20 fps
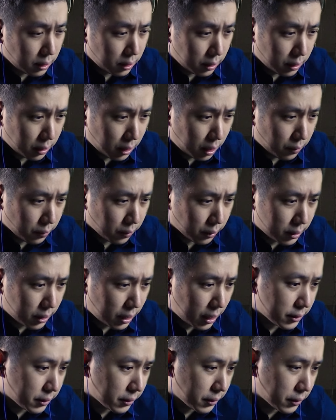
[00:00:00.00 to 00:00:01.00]
in our
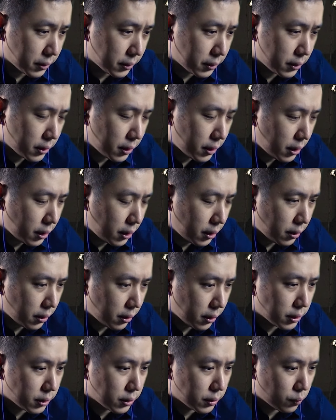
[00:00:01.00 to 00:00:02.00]
classes
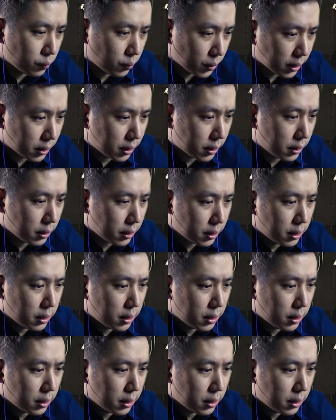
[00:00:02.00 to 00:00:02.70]
this week.